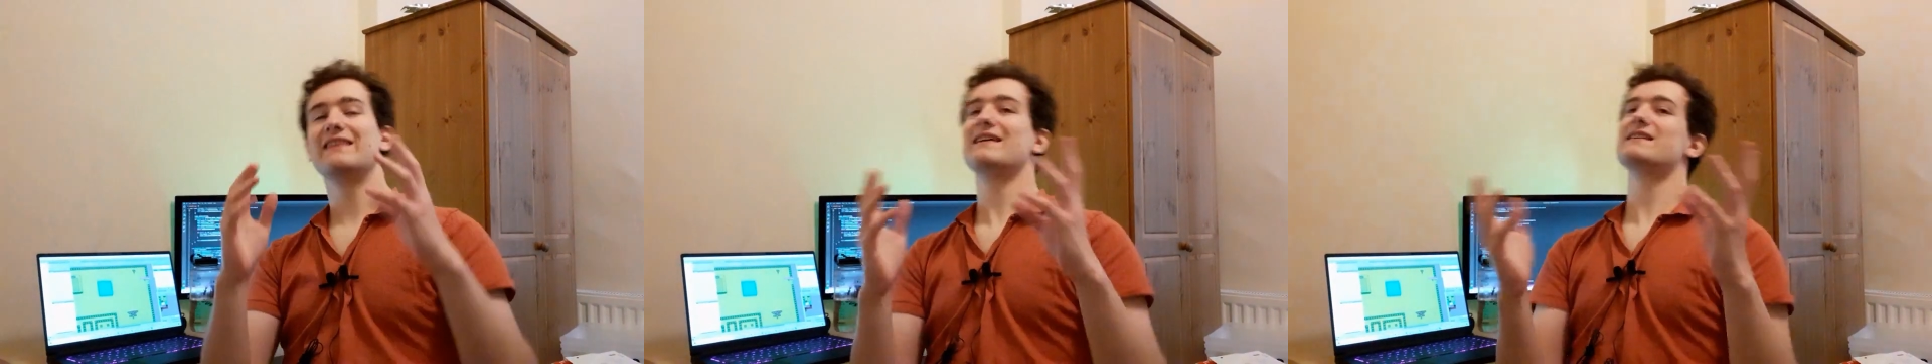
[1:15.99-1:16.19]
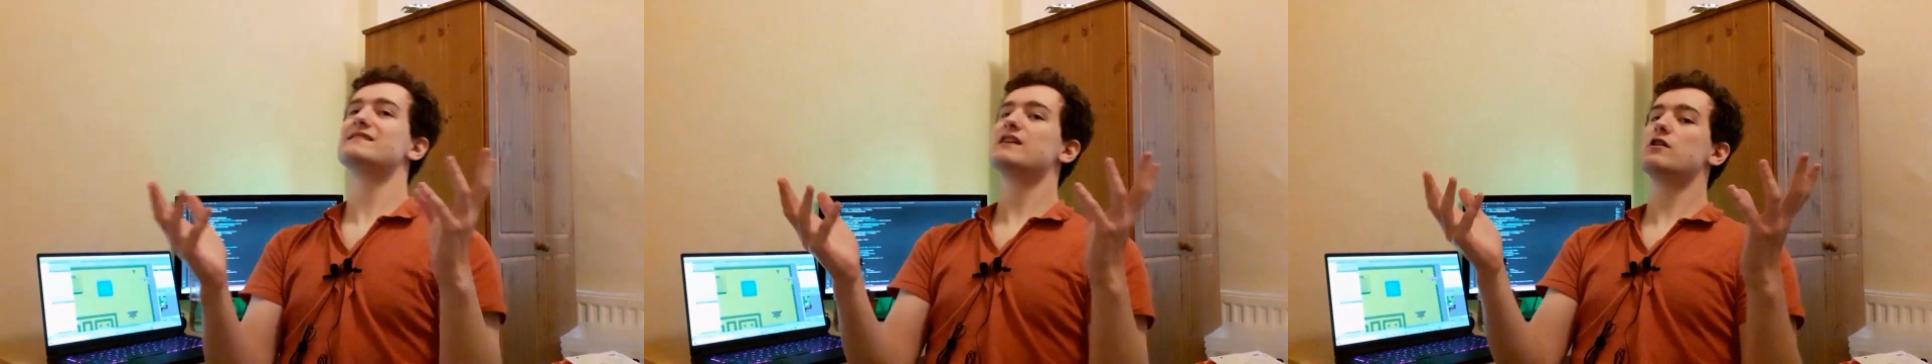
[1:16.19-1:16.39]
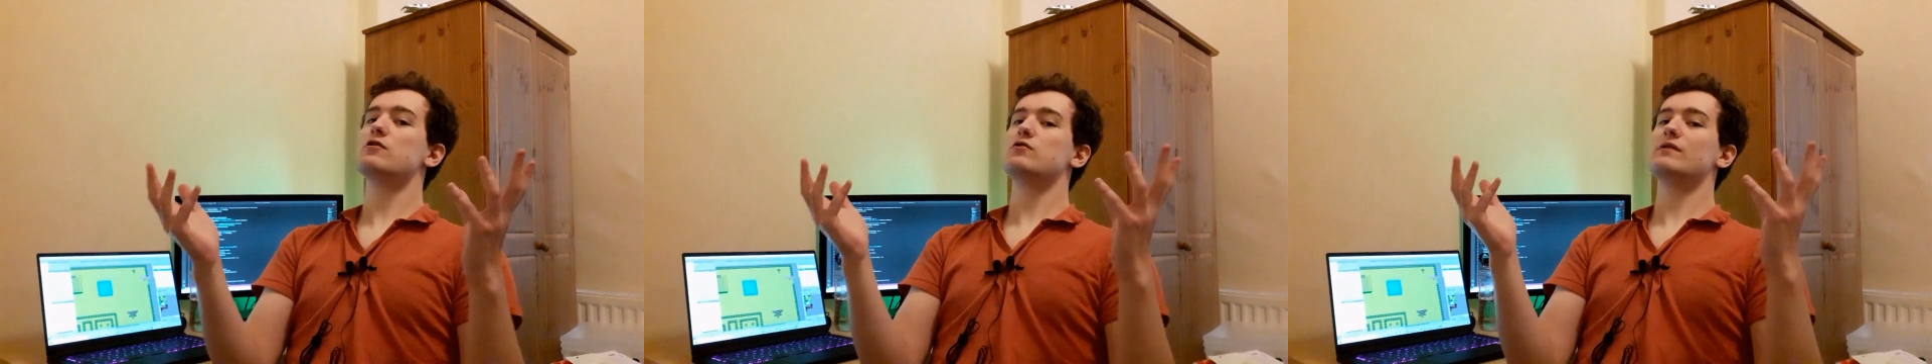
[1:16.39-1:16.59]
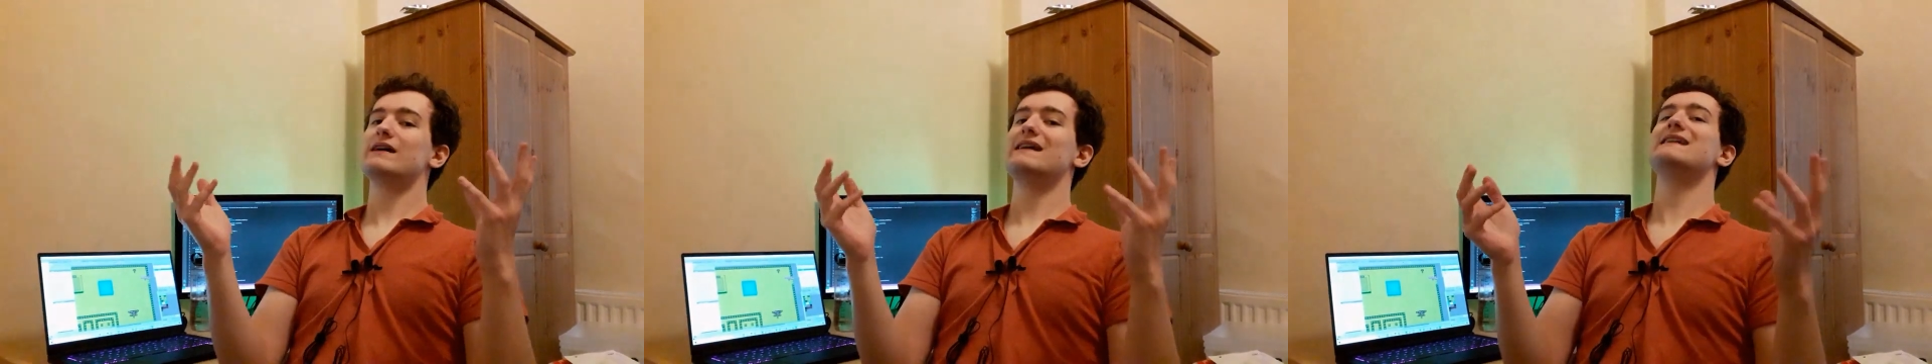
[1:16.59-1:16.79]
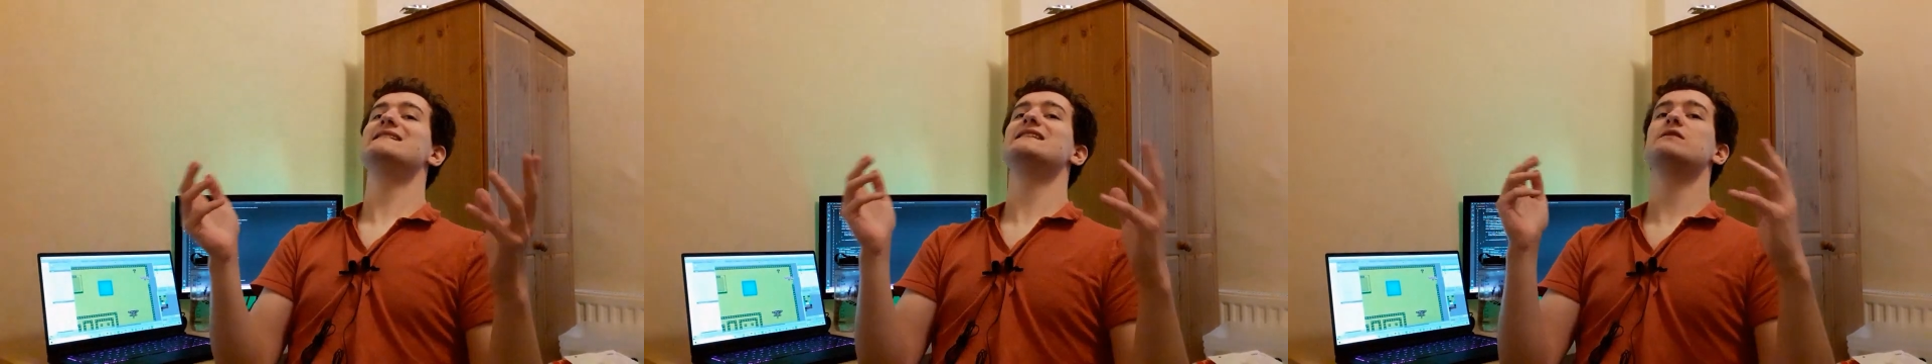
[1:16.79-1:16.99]
there's no
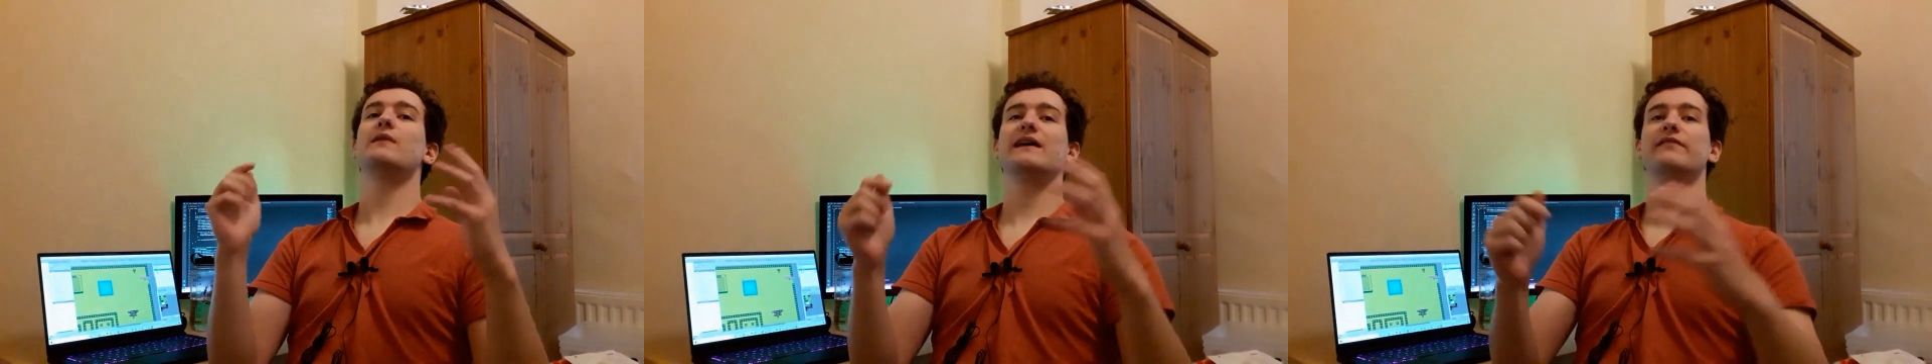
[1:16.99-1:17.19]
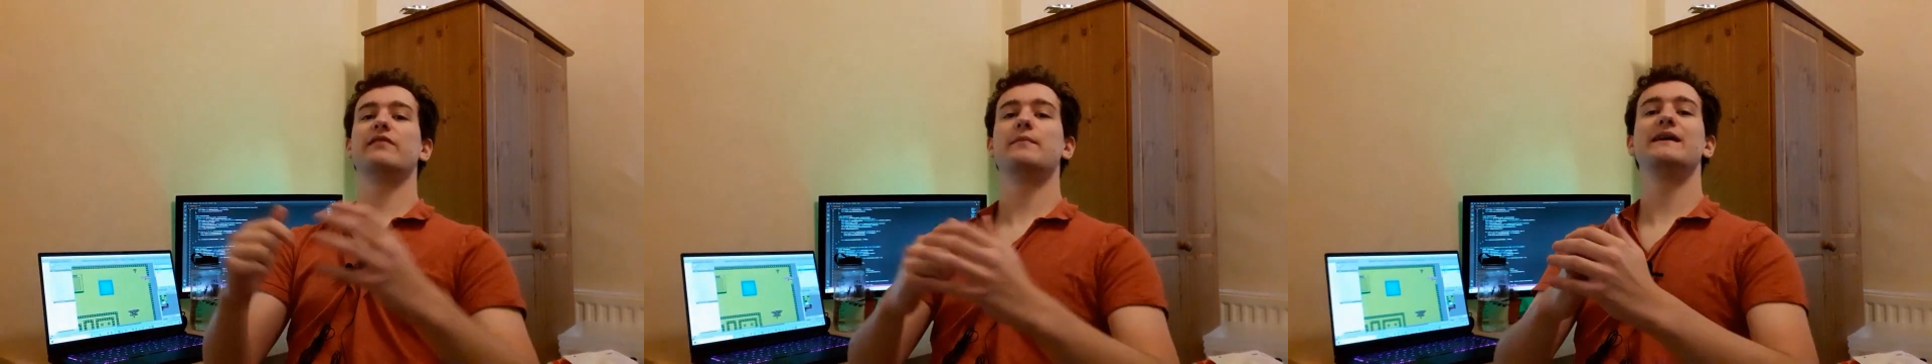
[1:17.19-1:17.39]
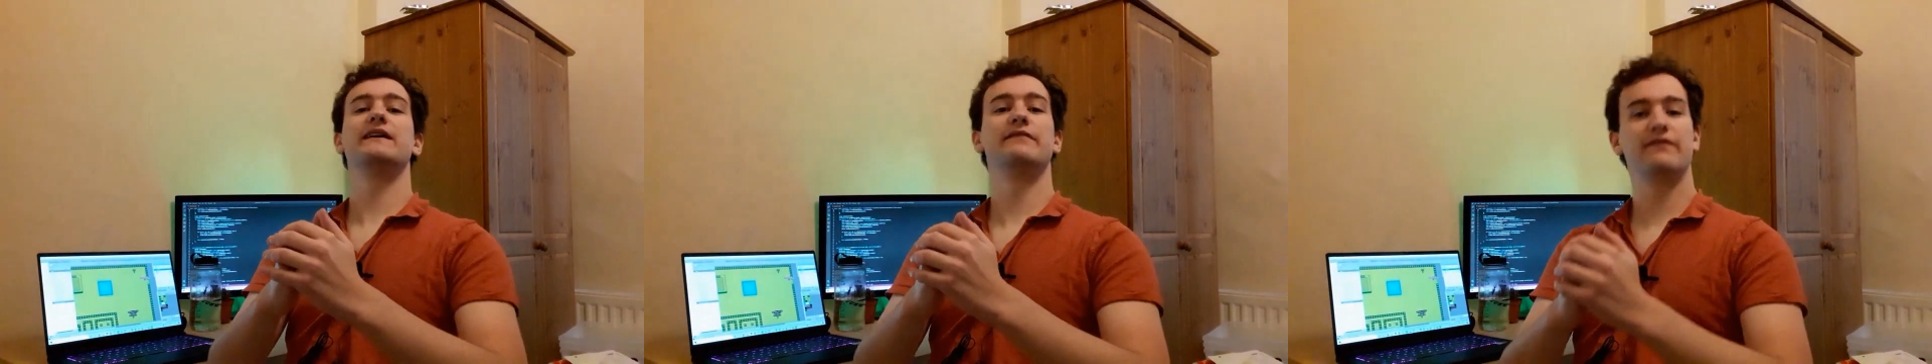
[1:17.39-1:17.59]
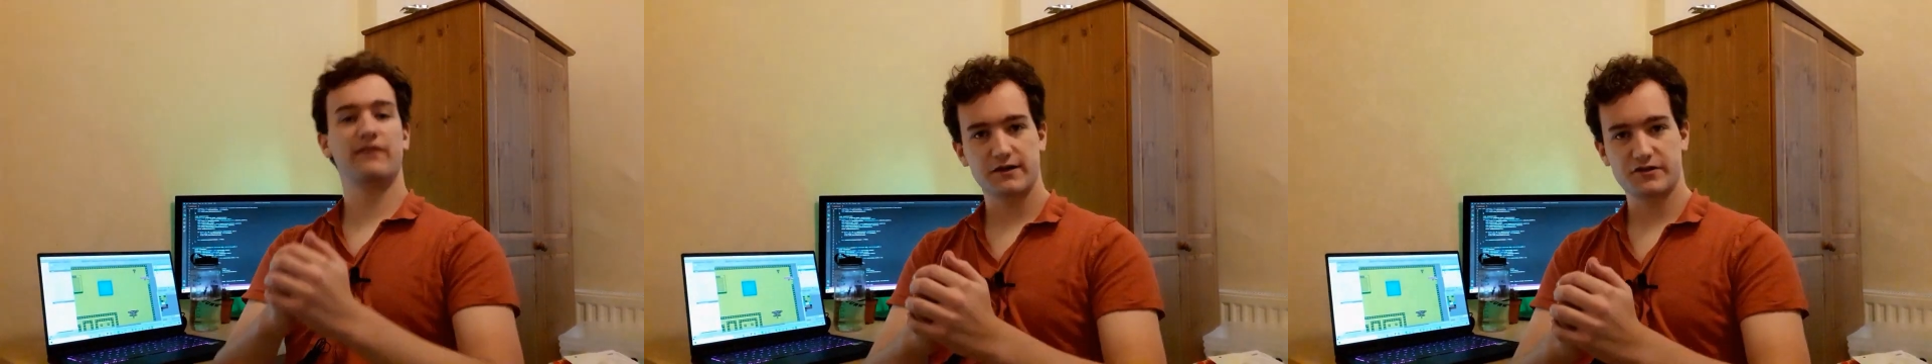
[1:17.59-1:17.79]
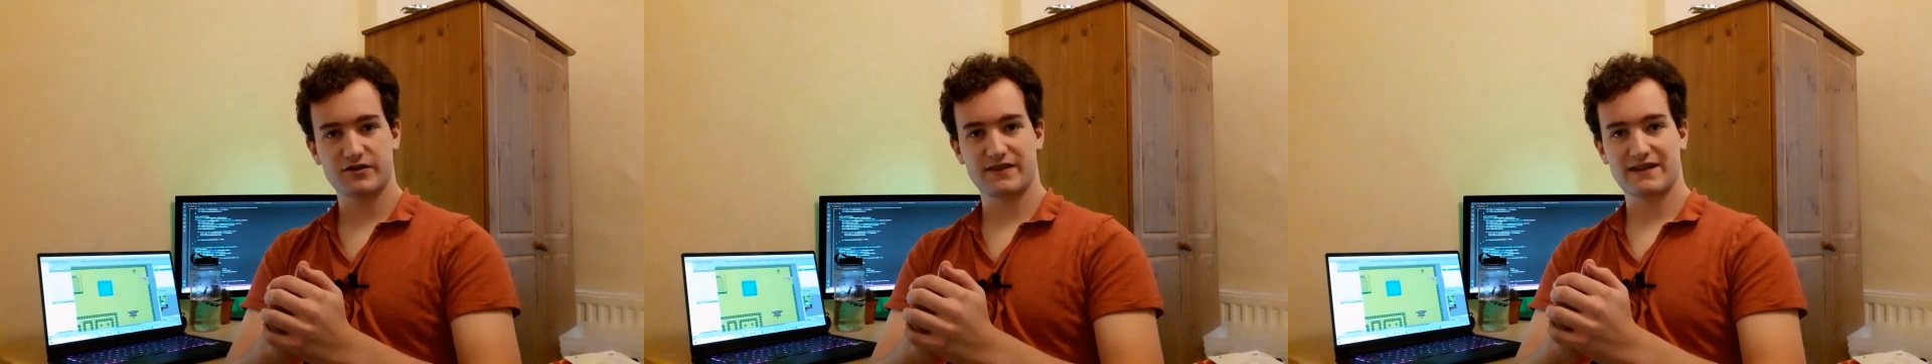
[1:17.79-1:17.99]
easy way for me to
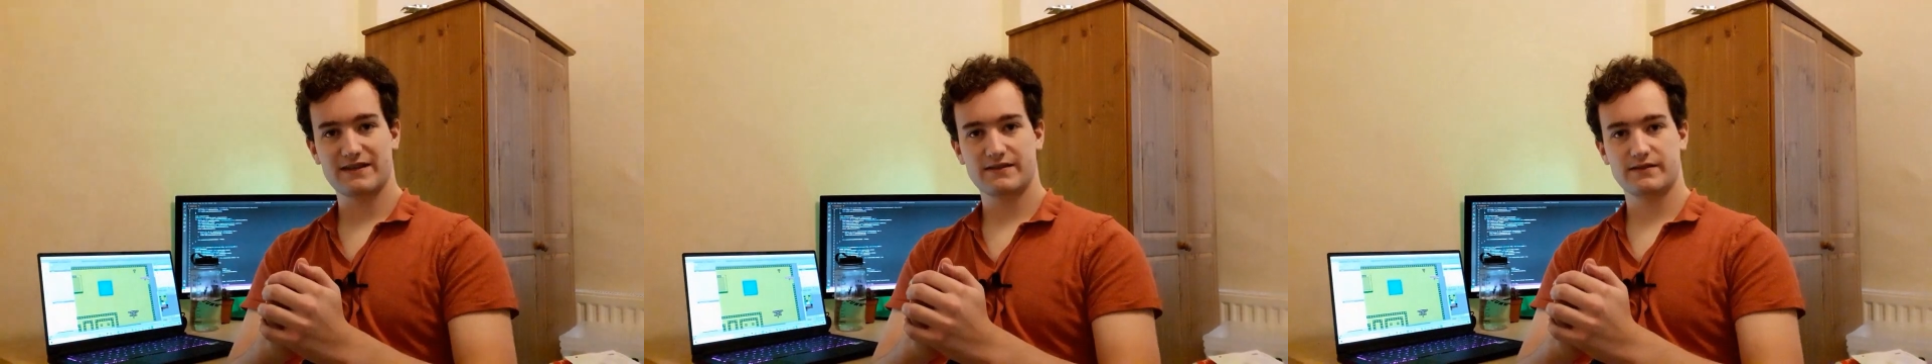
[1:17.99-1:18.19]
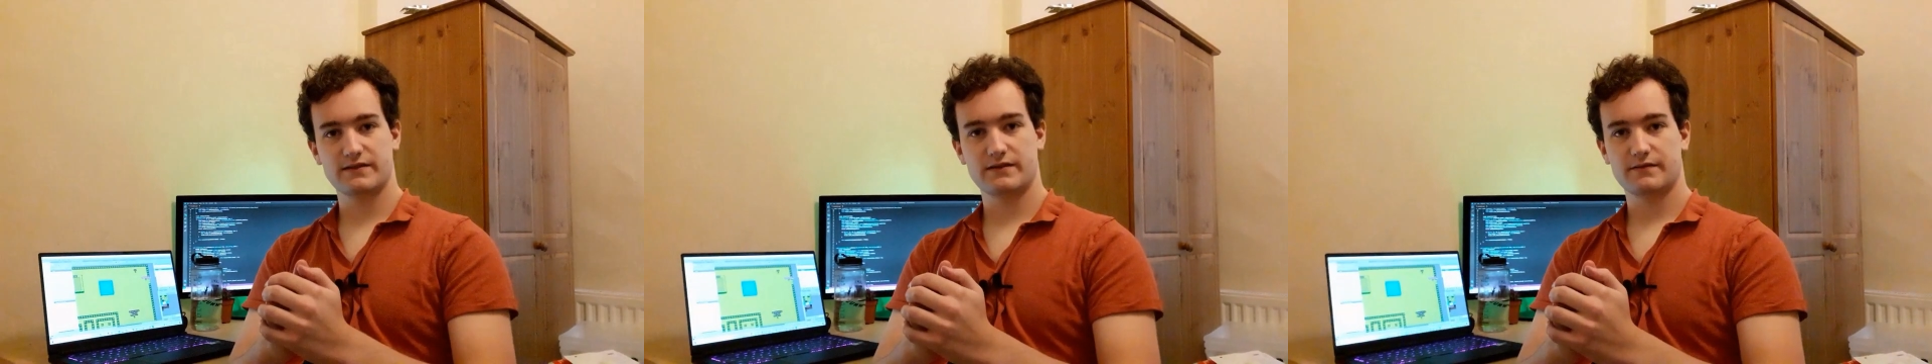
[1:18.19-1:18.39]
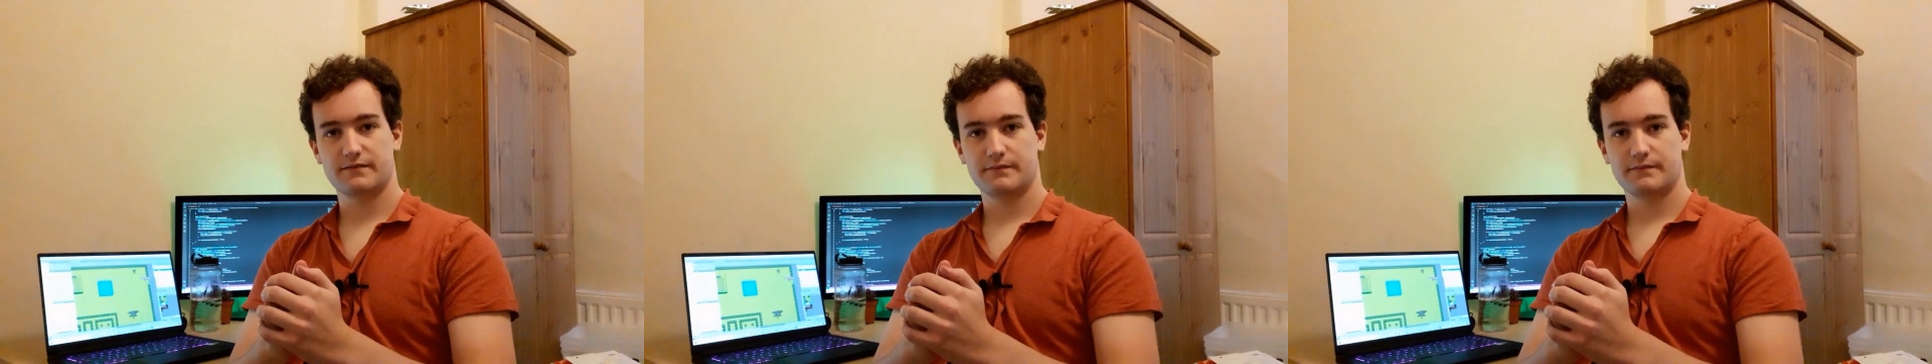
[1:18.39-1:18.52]
fudge this.